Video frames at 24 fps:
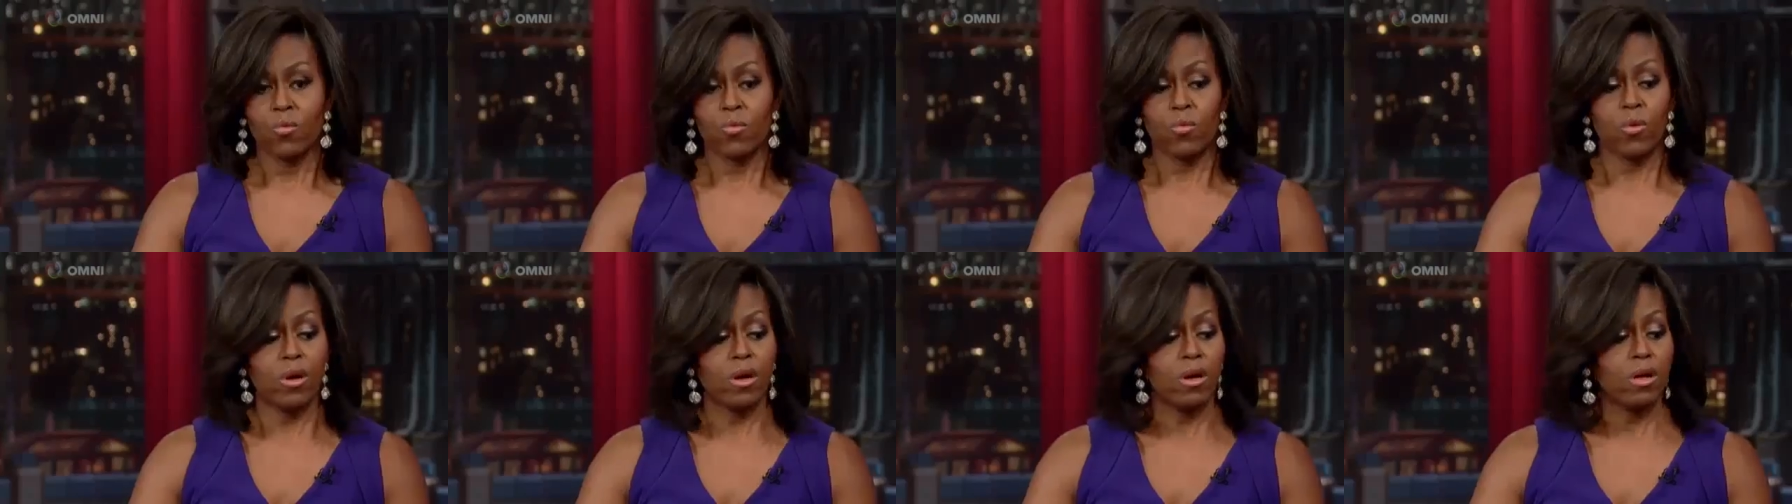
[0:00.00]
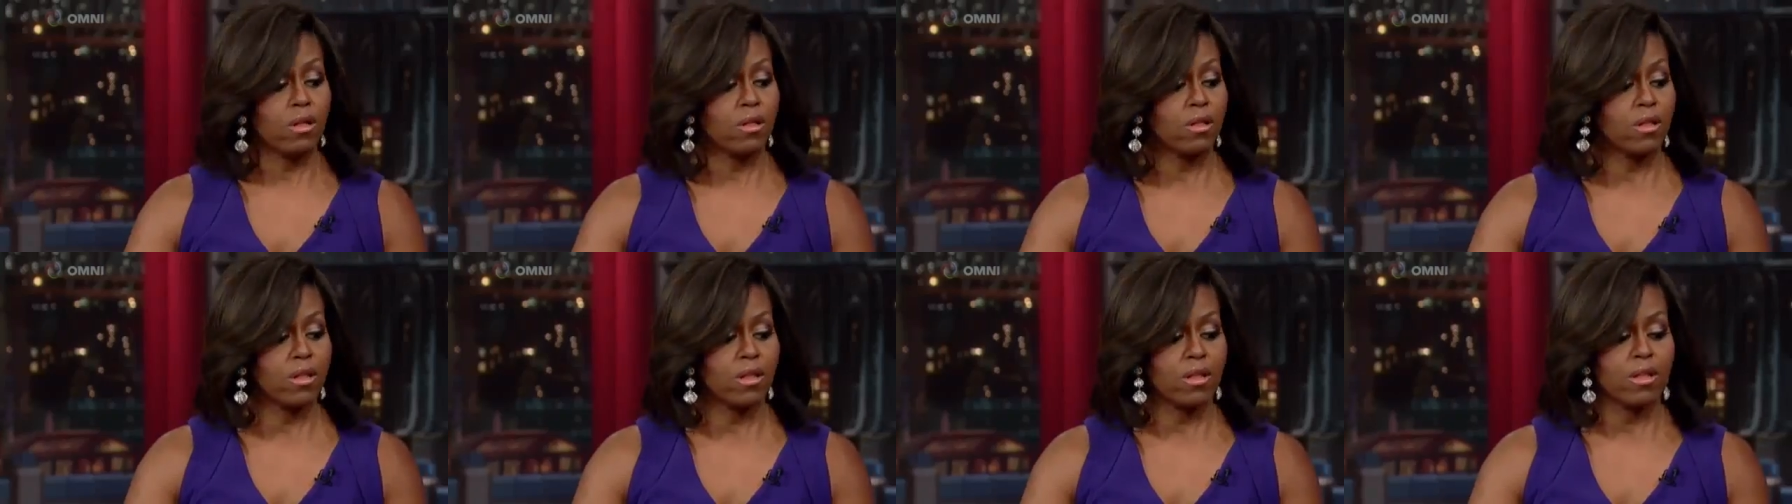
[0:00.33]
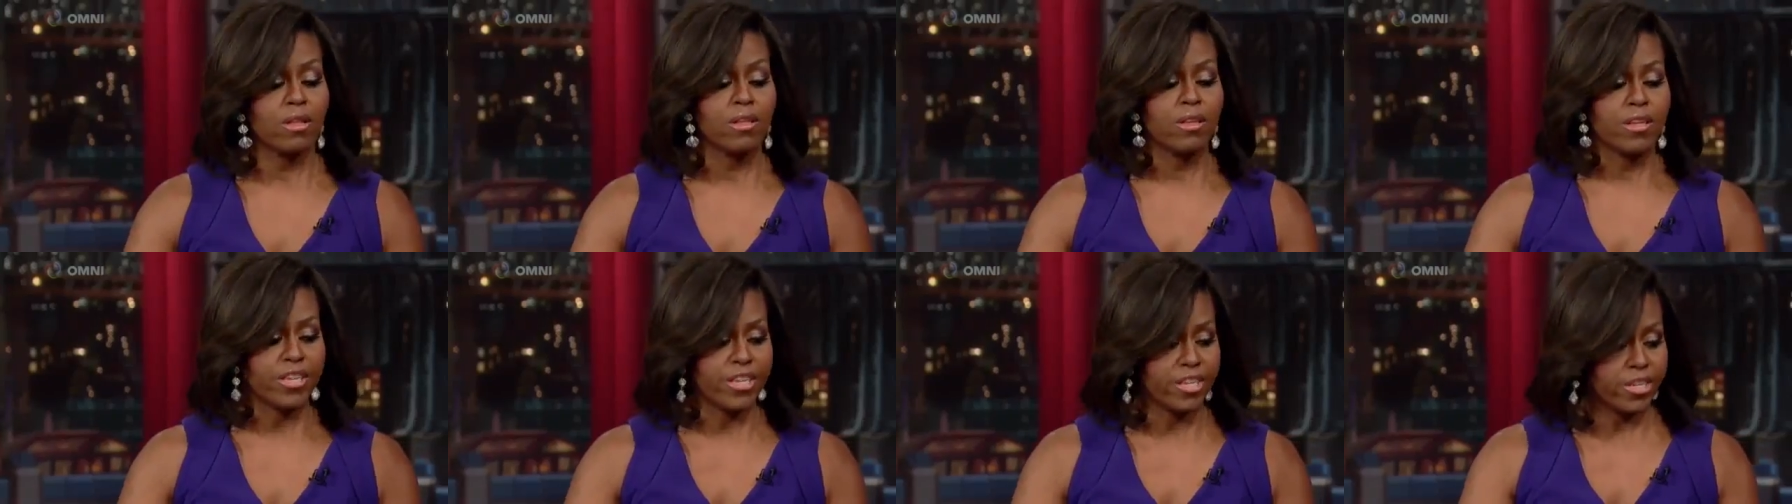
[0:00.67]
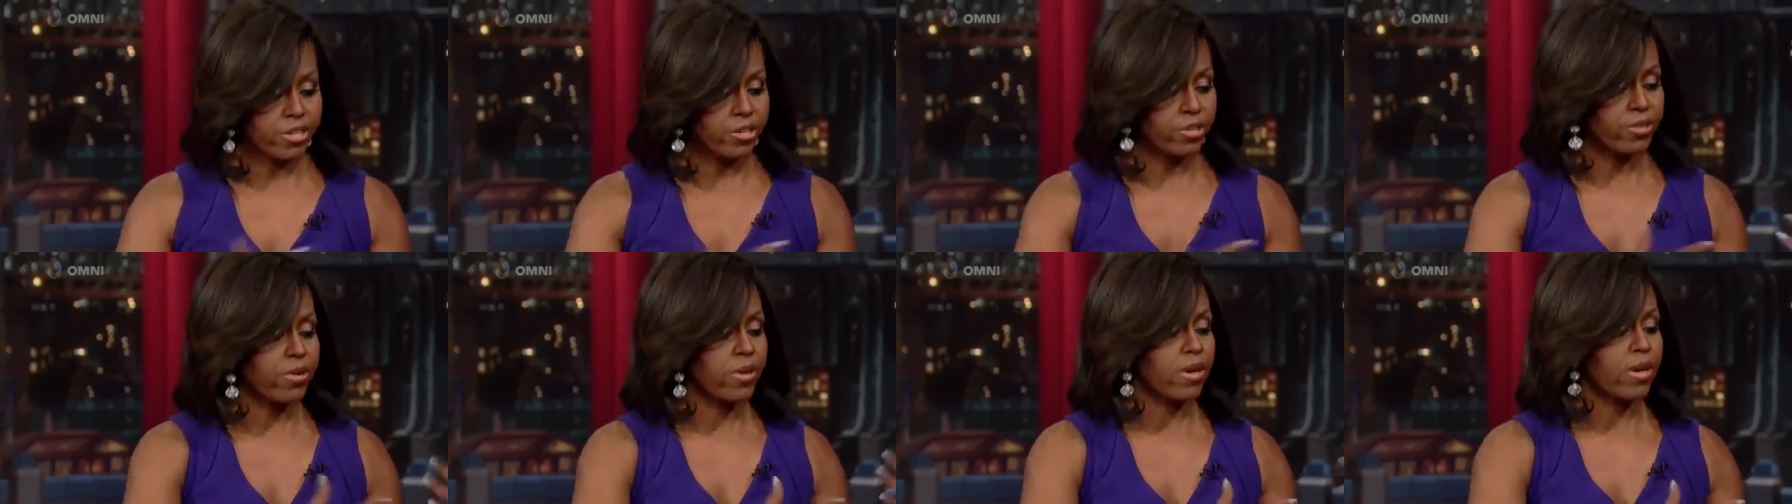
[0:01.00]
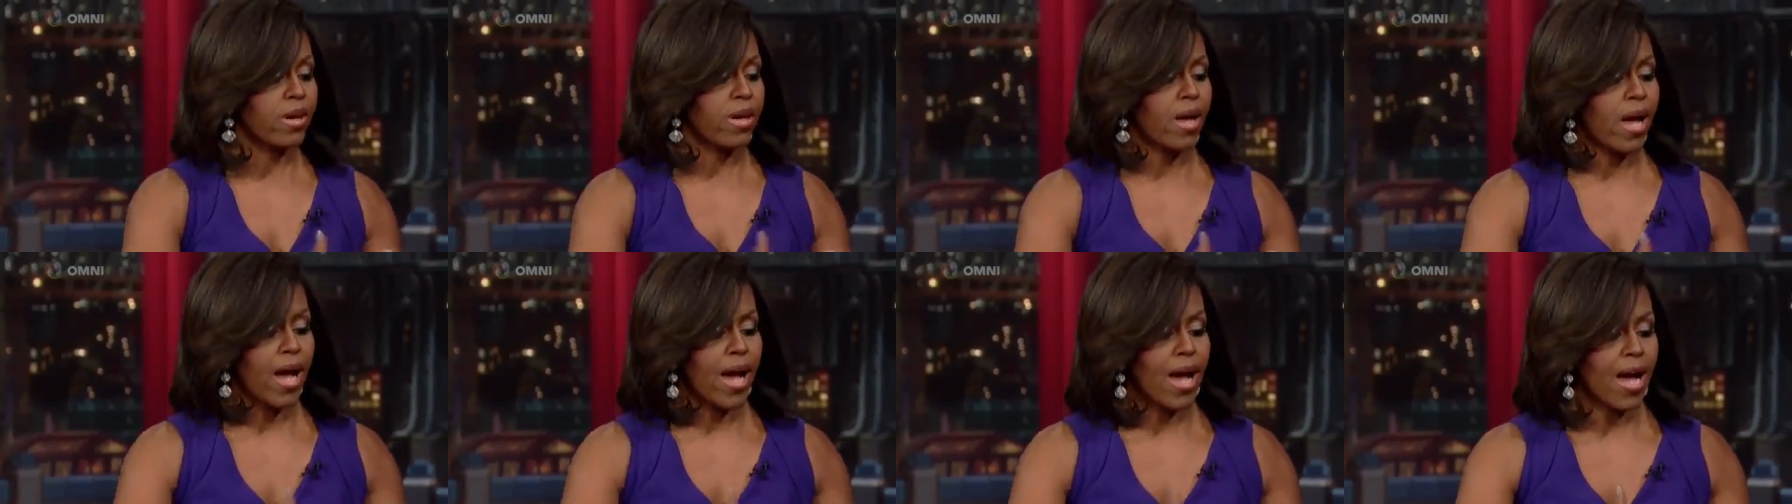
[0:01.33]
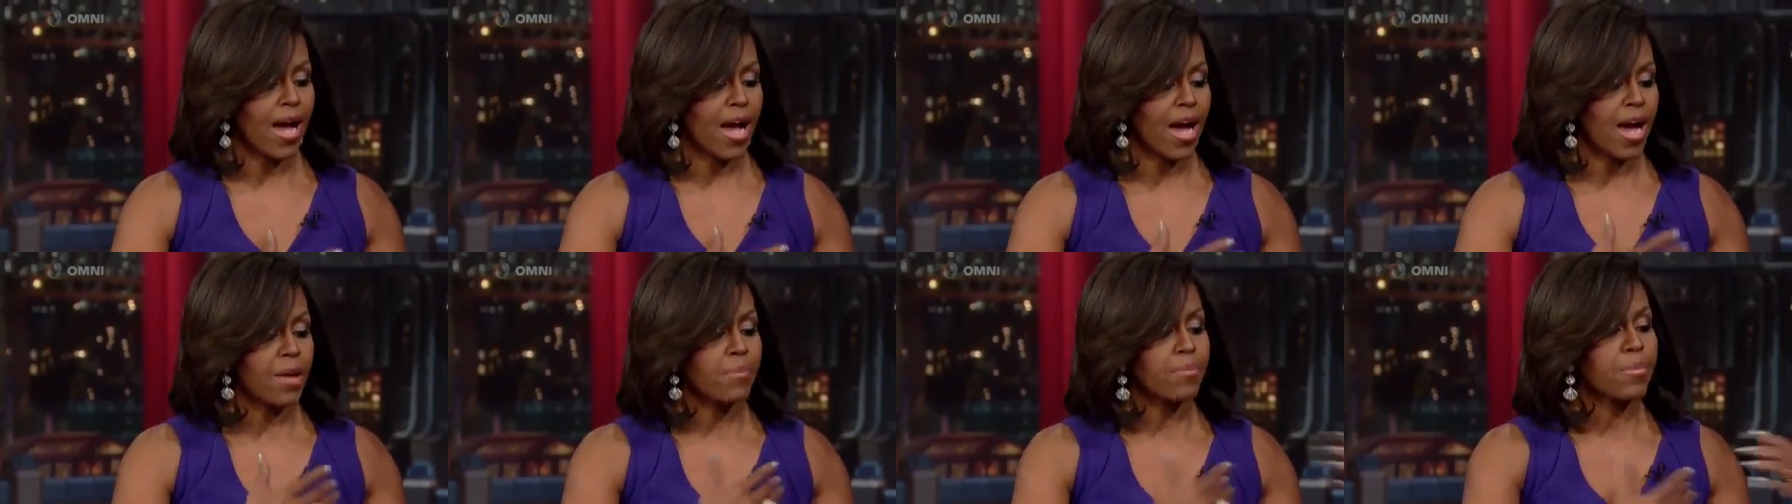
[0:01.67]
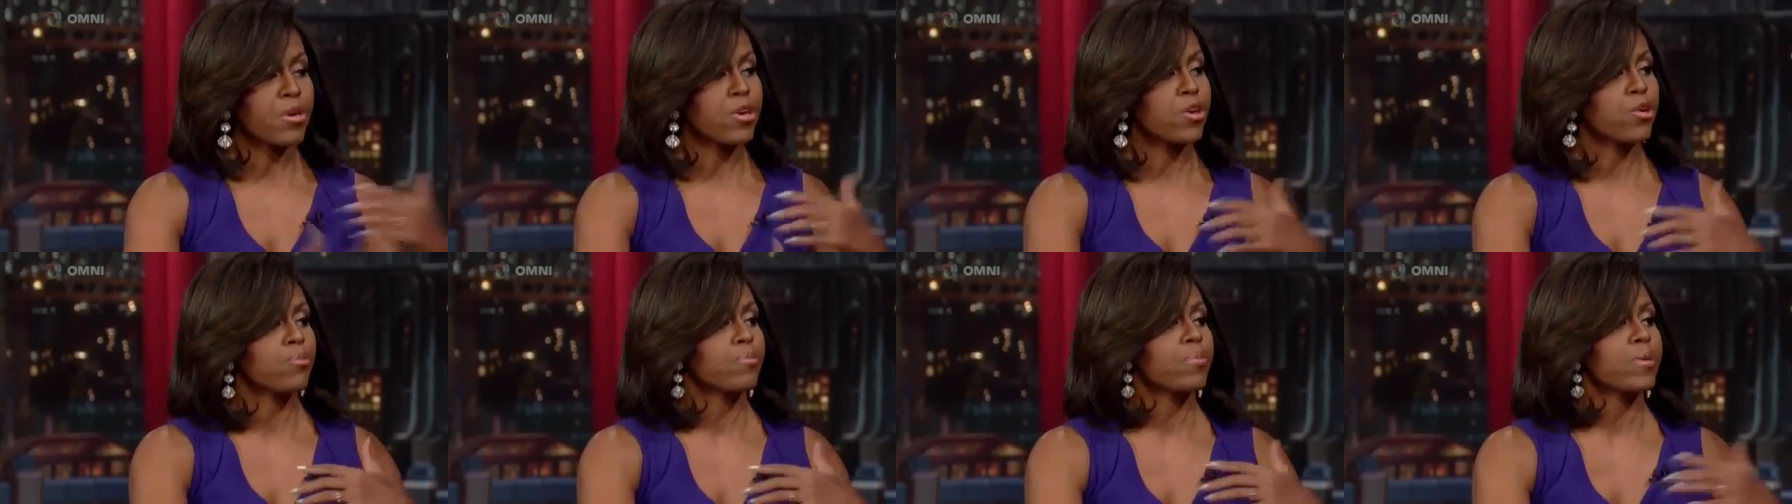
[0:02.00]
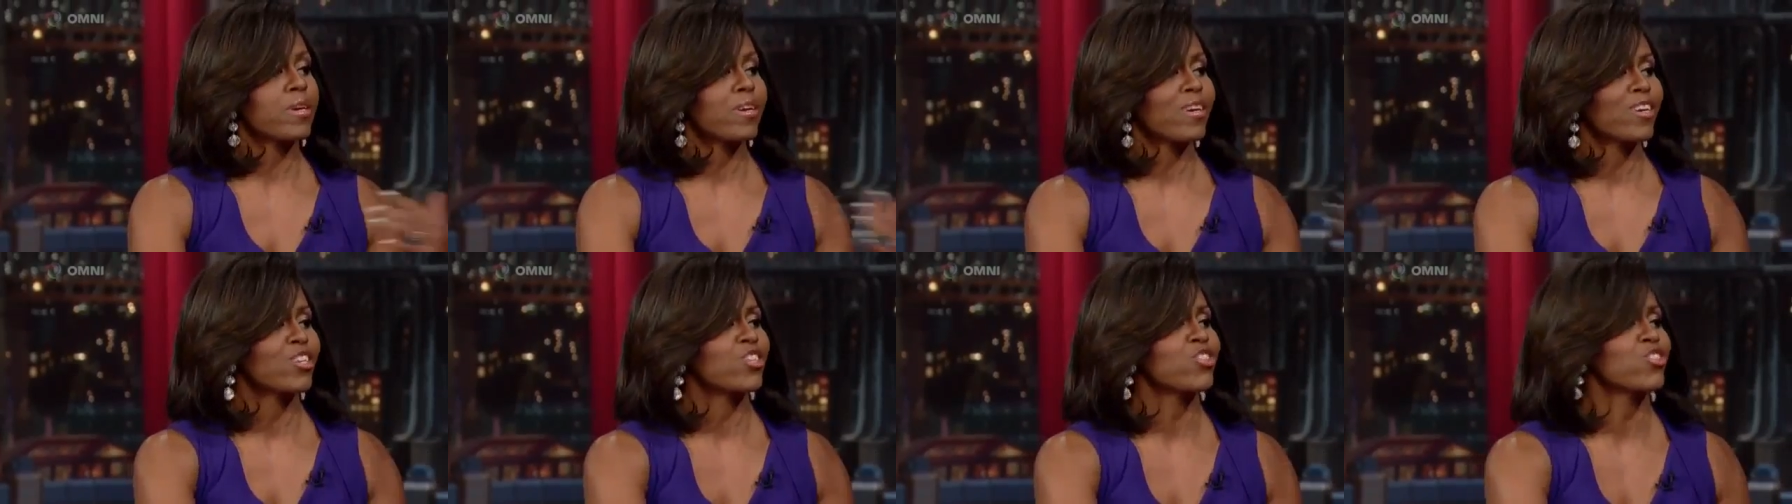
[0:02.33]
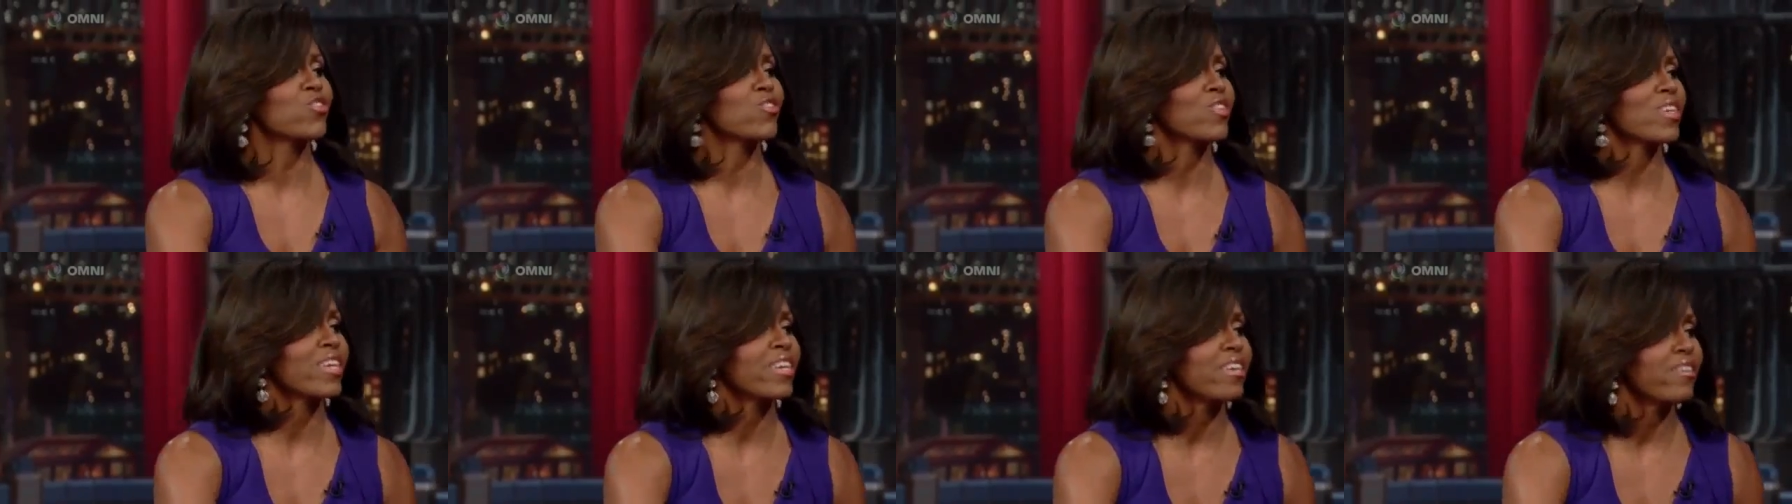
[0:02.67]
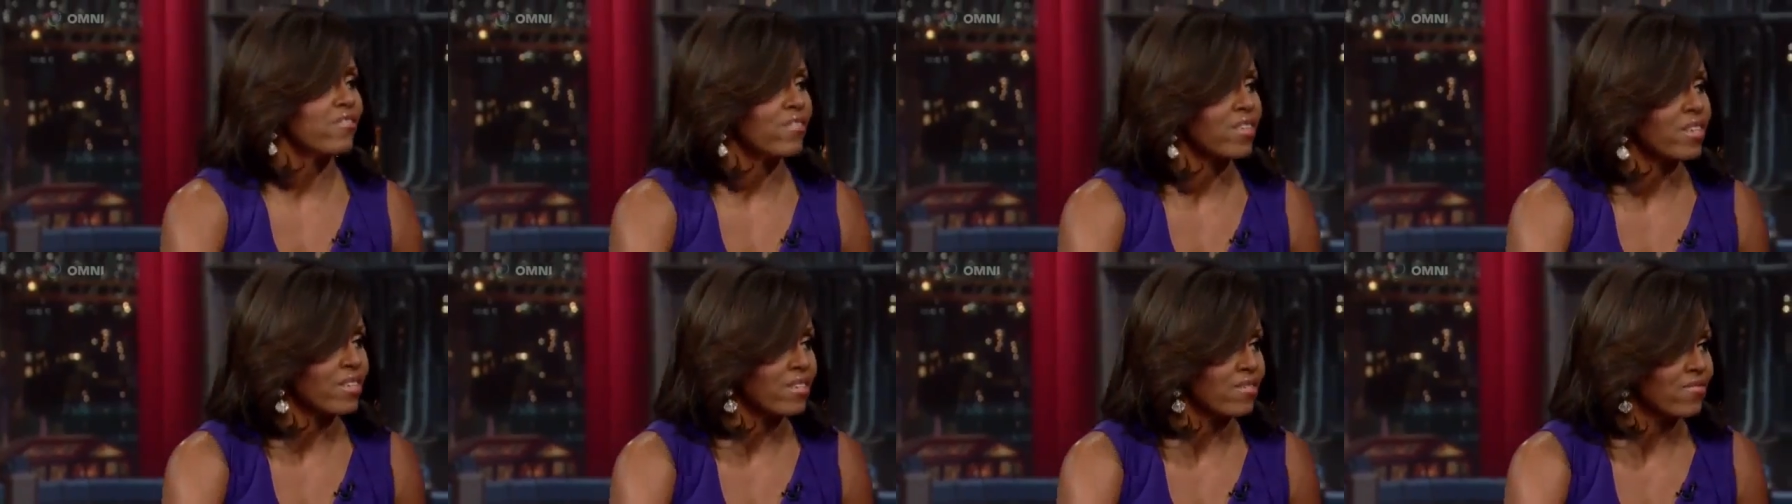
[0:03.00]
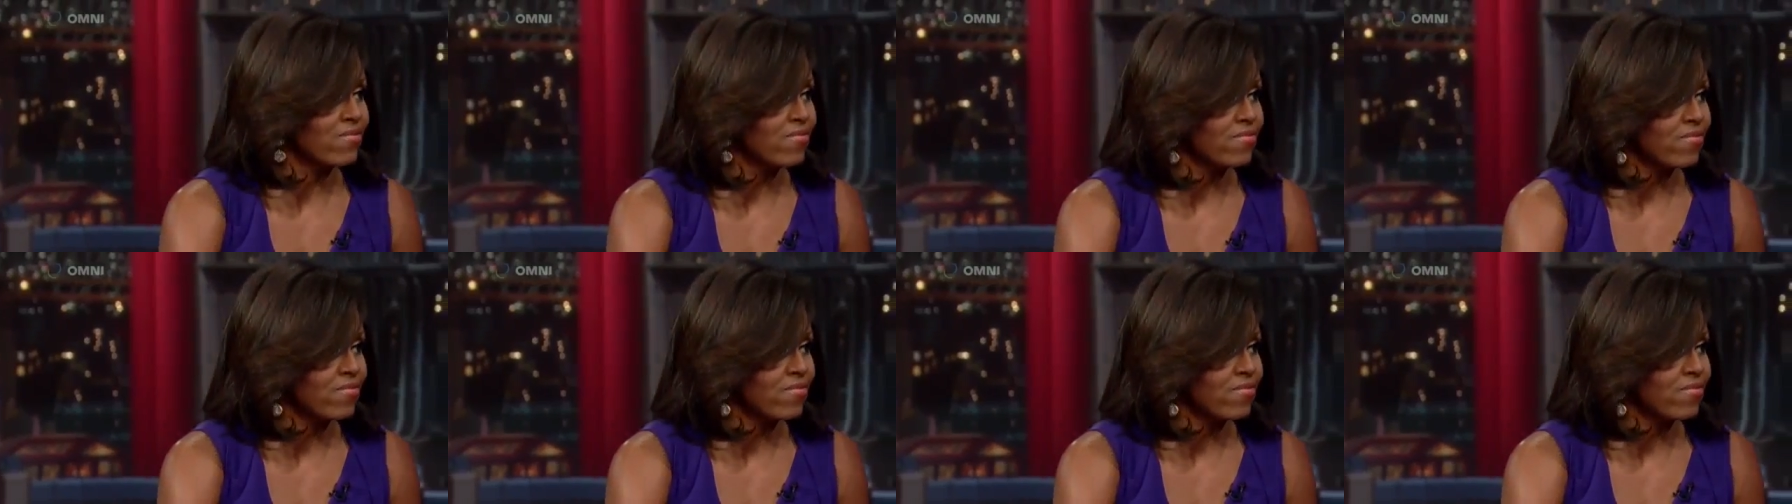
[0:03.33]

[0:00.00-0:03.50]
Well, I'm here because you're leaving.